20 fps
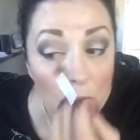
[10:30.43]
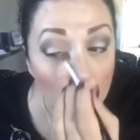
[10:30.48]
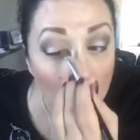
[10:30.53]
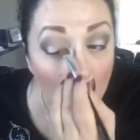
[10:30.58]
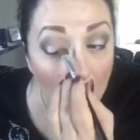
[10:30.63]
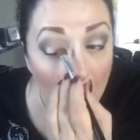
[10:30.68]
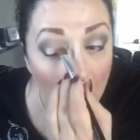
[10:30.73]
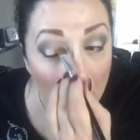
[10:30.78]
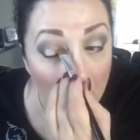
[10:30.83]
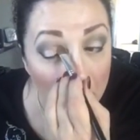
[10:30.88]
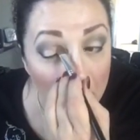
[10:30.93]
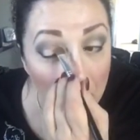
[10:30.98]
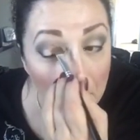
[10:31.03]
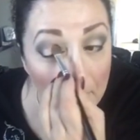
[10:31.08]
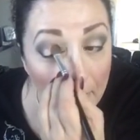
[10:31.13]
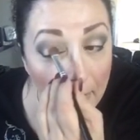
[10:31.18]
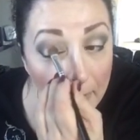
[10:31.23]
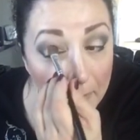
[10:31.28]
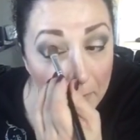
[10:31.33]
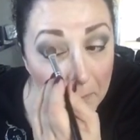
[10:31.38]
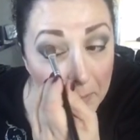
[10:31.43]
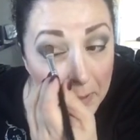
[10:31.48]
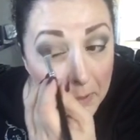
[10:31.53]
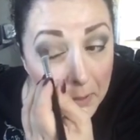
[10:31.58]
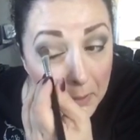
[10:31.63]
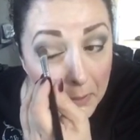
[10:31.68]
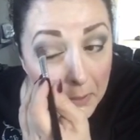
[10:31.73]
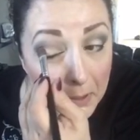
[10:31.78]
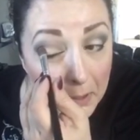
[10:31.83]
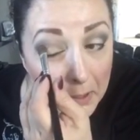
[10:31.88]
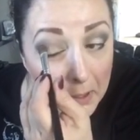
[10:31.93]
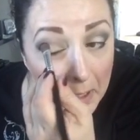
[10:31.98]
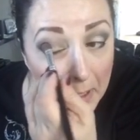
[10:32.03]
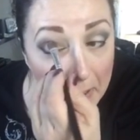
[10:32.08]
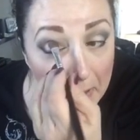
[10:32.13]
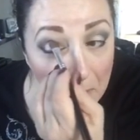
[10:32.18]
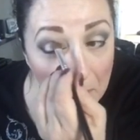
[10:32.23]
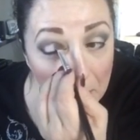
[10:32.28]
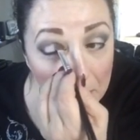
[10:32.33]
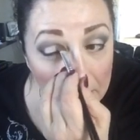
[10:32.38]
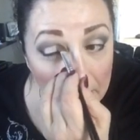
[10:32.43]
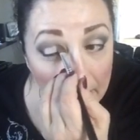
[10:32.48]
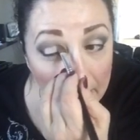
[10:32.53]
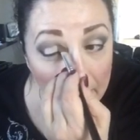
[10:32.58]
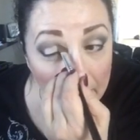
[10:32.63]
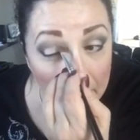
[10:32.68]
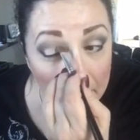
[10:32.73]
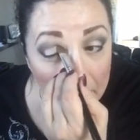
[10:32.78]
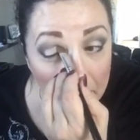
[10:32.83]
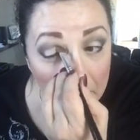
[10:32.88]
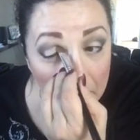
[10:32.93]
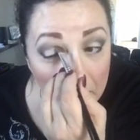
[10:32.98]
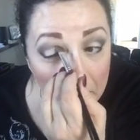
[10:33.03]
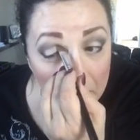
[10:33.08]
right on the bottom here and kind of blend.